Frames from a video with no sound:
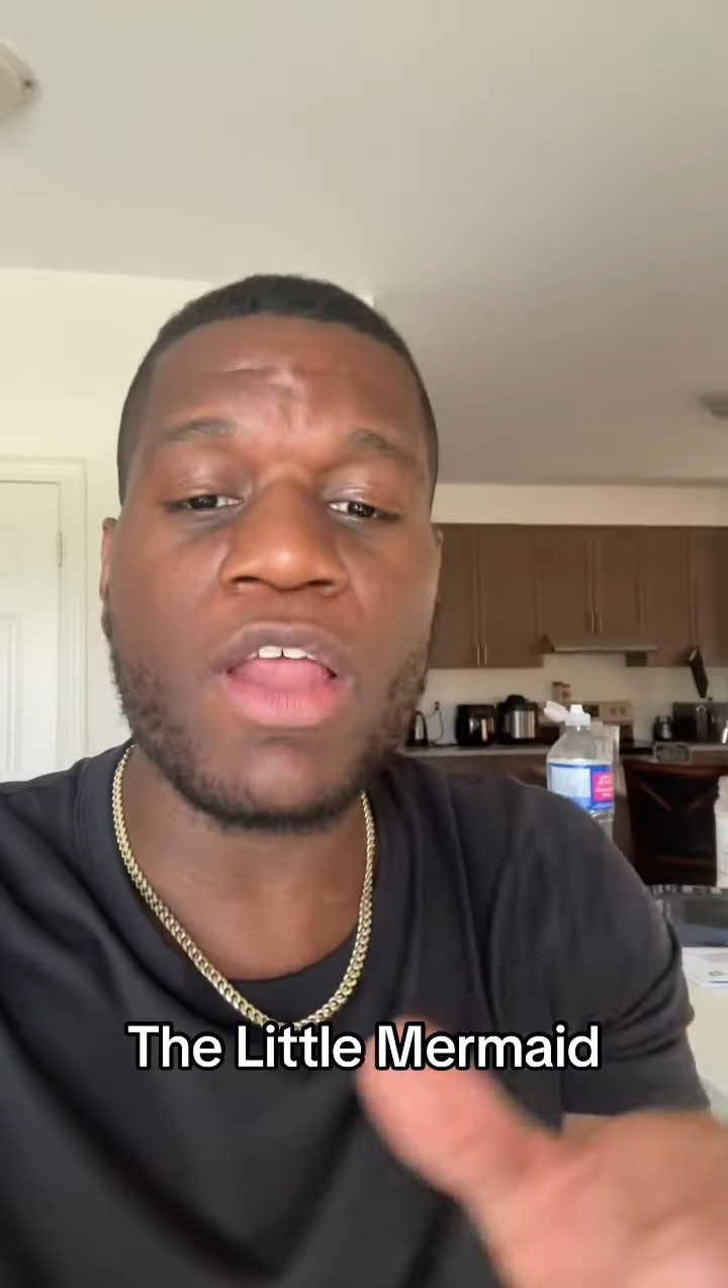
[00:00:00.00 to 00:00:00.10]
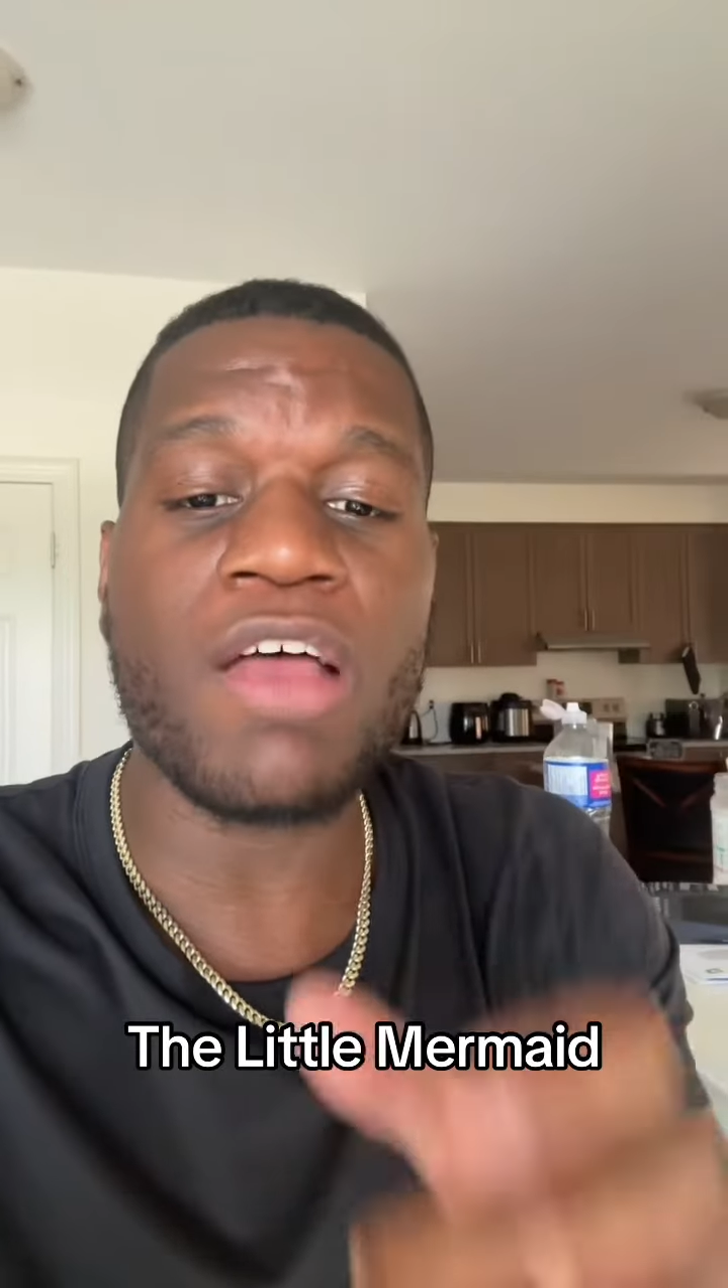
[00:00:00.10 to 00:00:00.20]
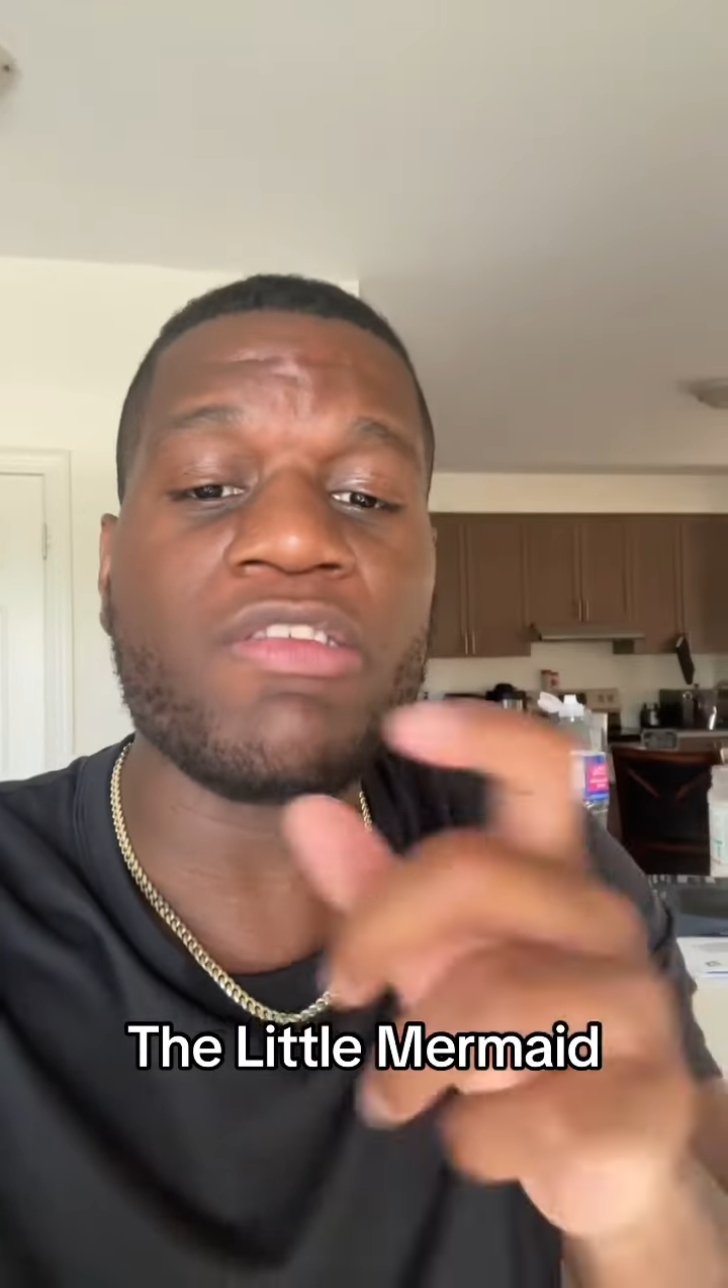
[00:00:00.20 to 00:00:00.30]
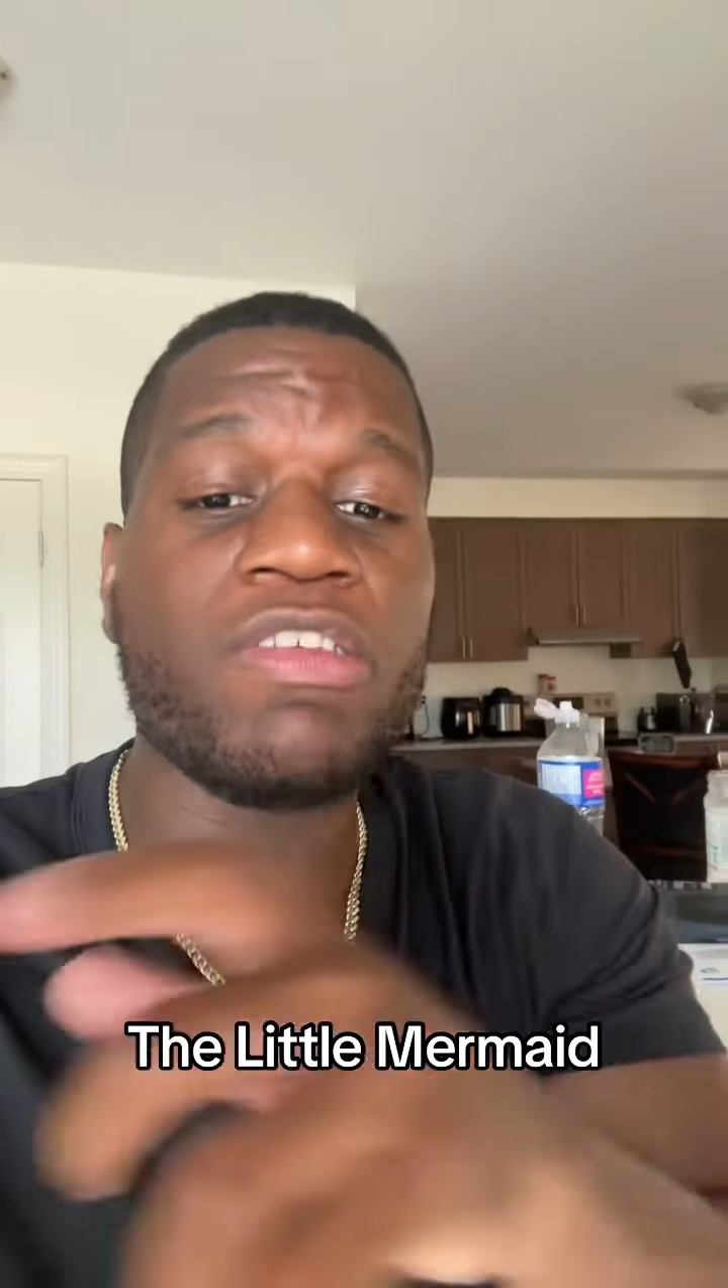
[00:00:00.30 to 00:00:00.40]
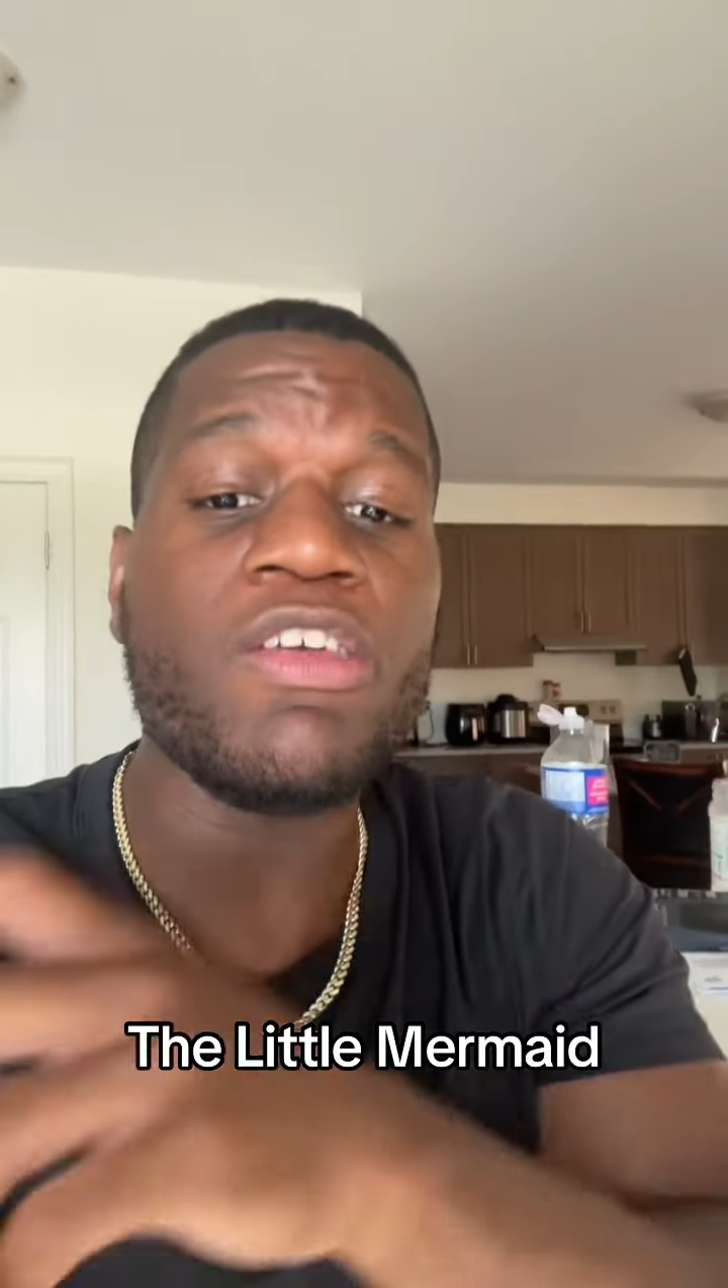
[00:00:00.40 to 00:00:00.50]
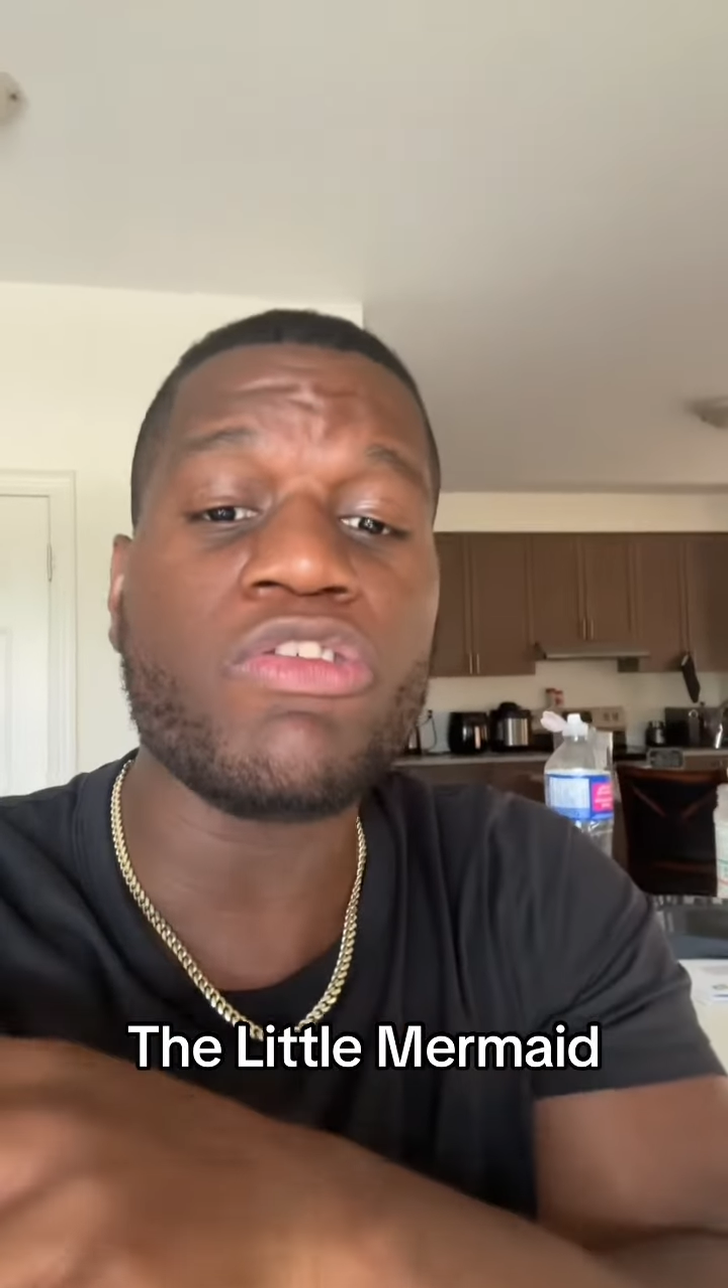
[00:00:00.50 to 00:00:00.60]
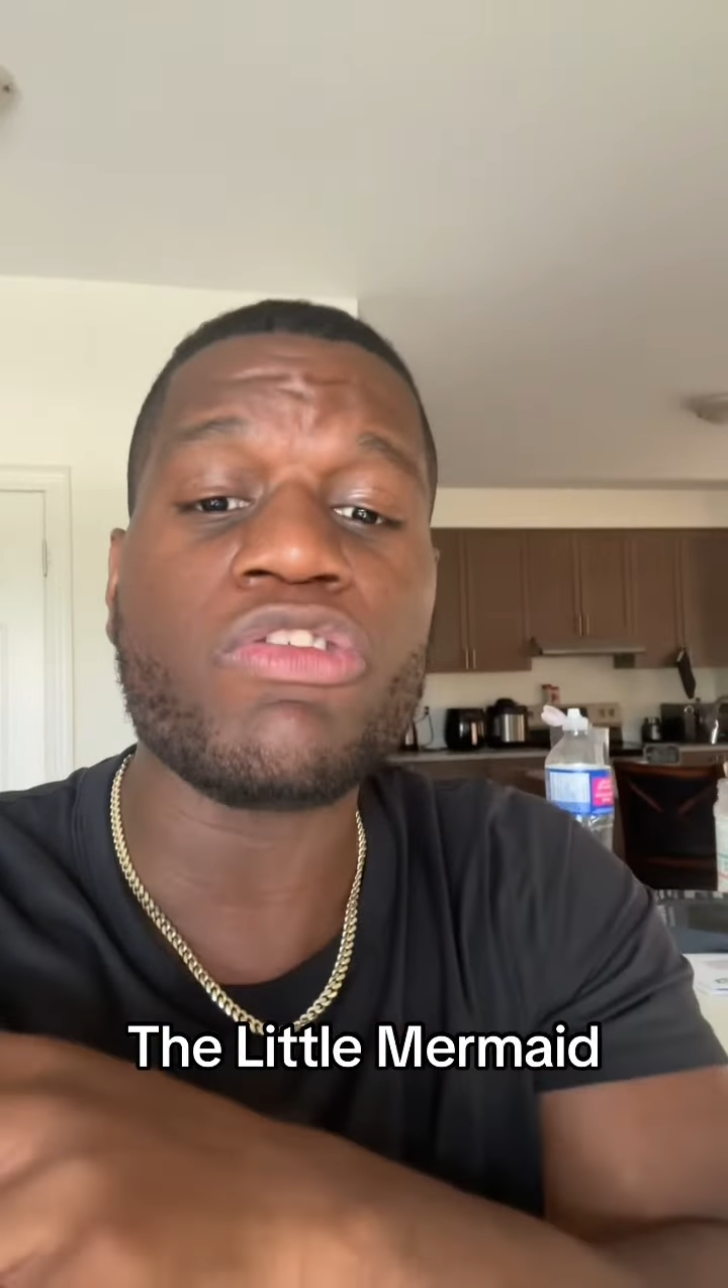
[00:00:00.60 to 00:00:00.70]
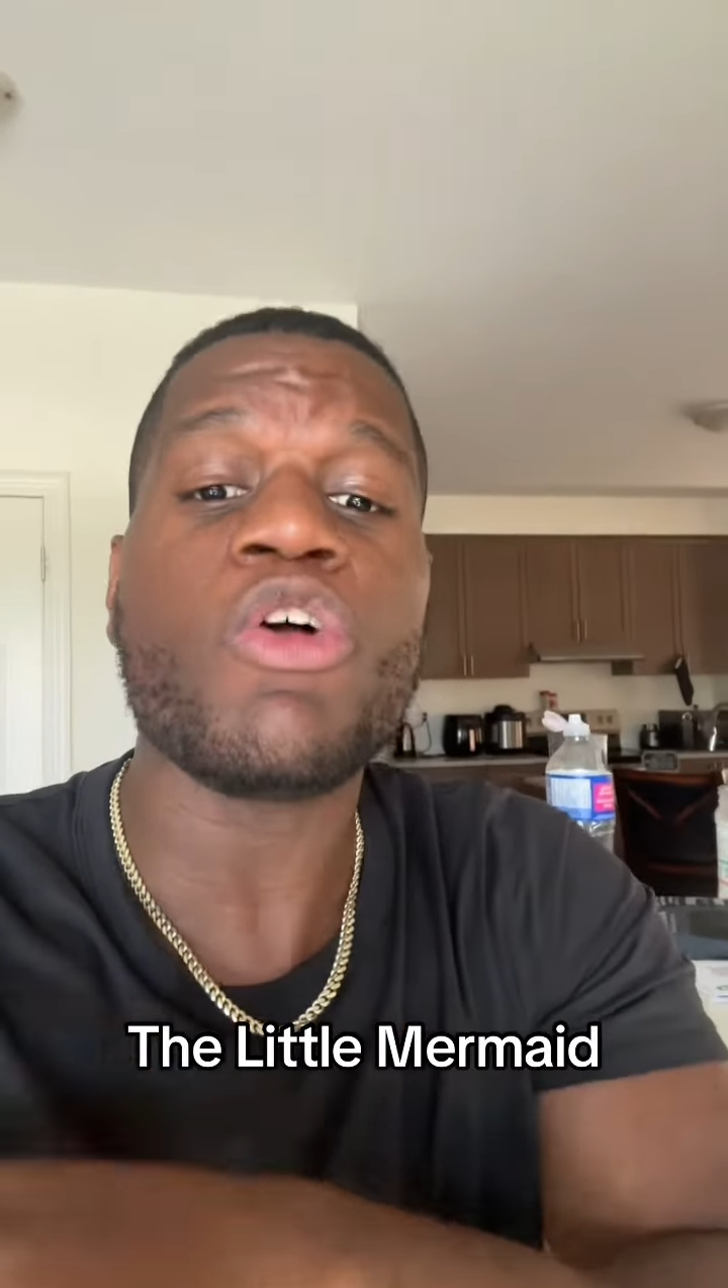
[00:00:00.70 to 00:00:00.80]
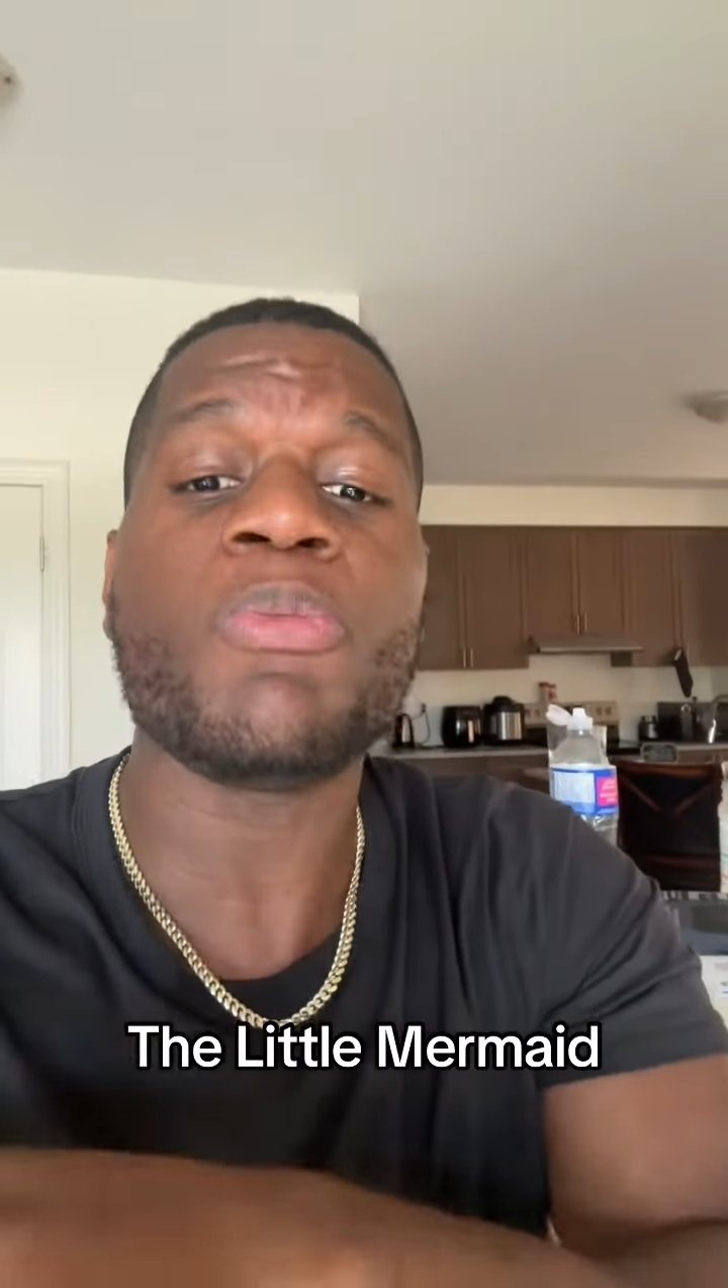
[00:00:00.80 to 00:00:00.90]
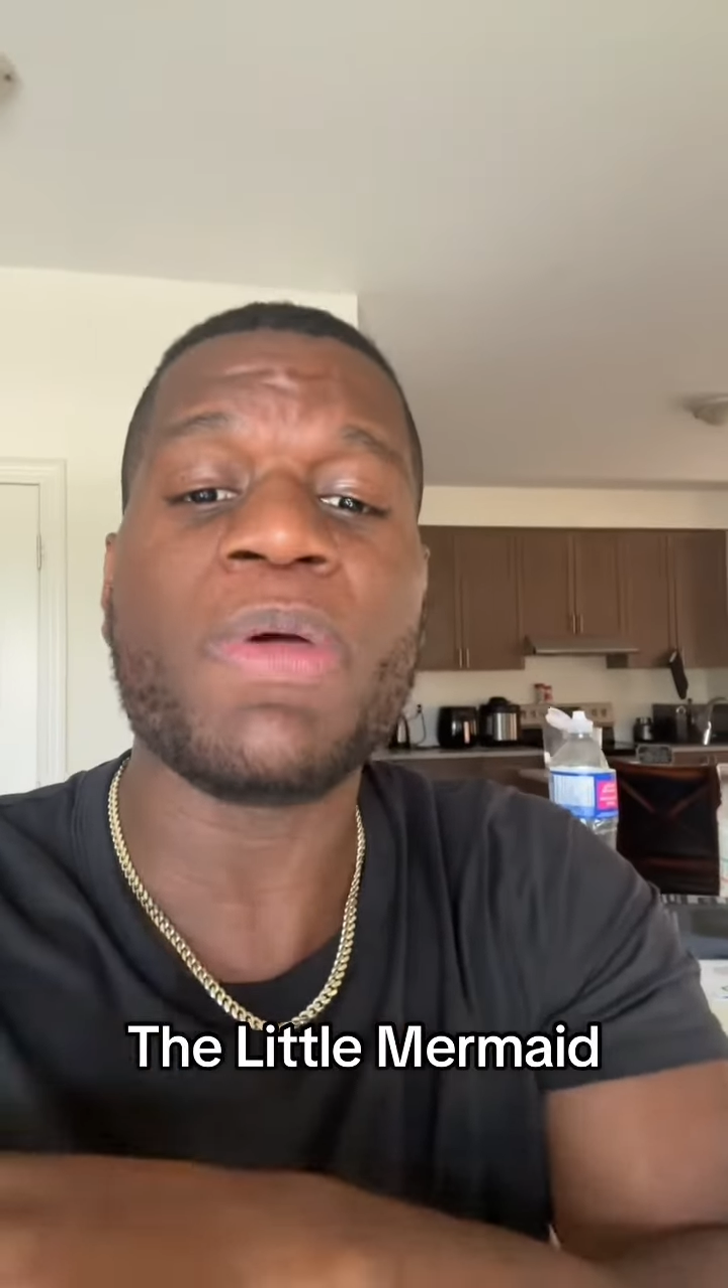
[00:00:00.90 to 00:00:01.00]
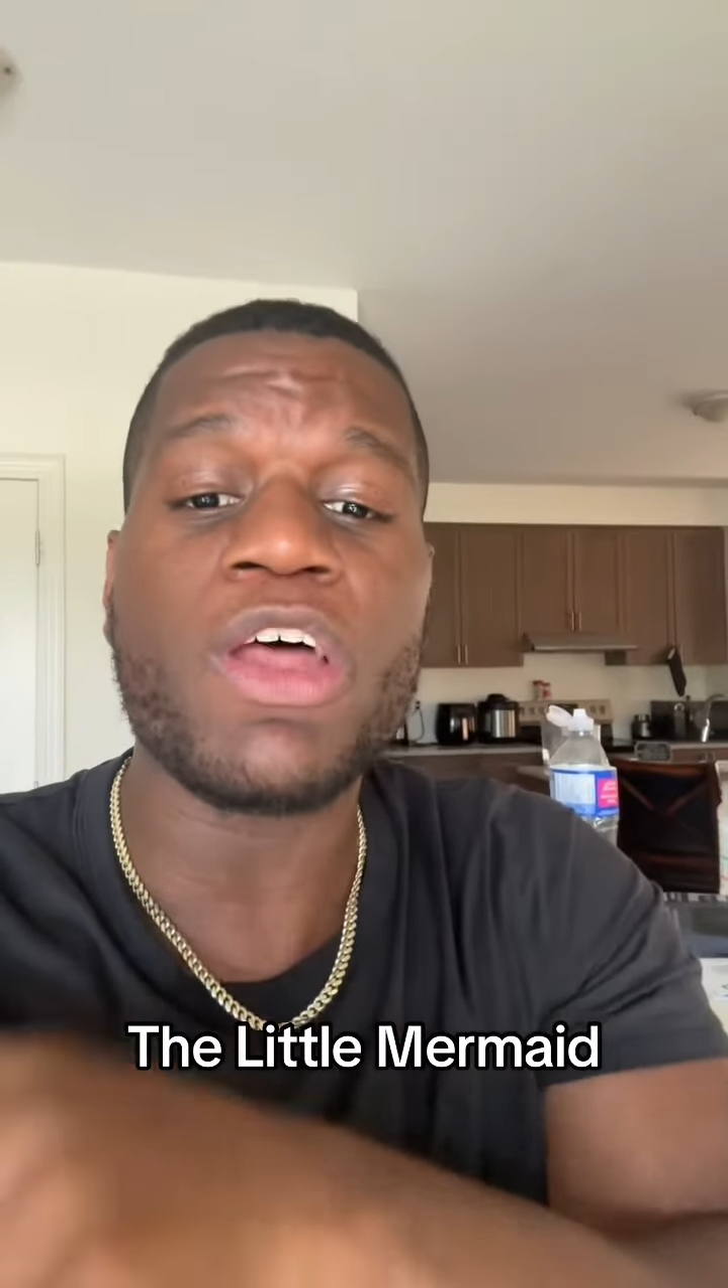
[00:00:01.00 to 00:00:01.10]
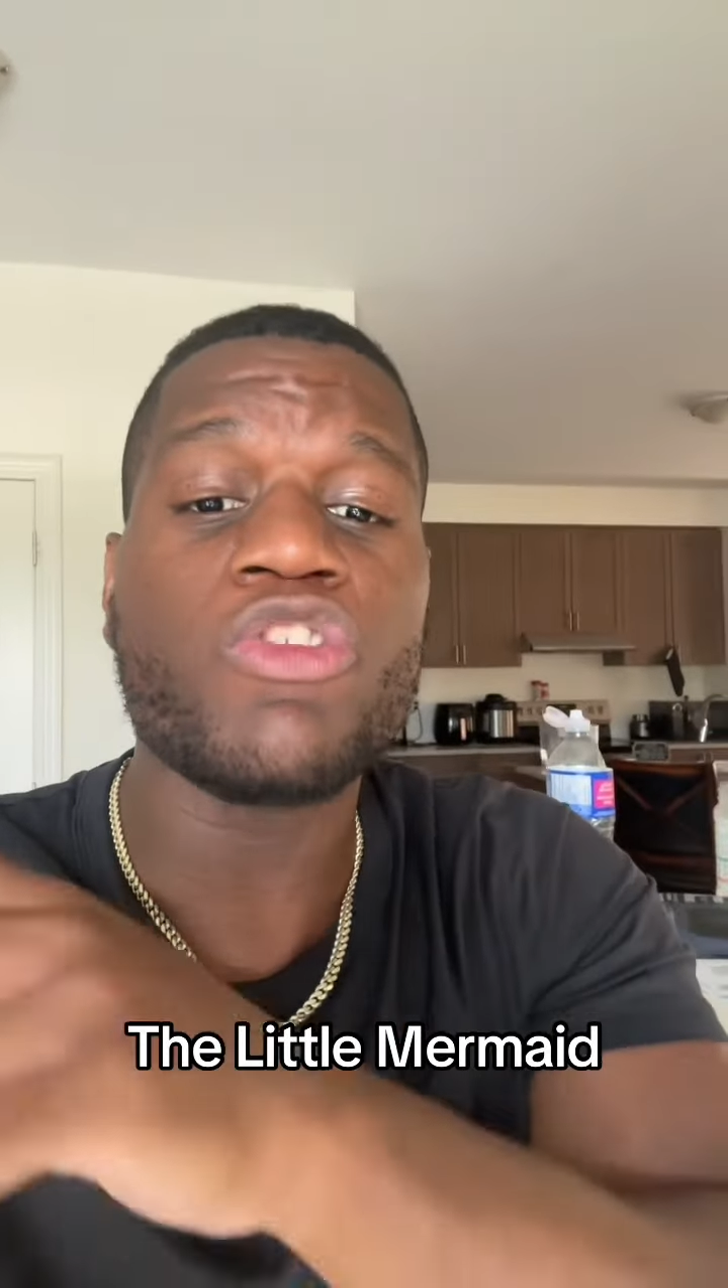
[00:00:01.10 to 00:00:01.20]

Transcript: a sea serpent,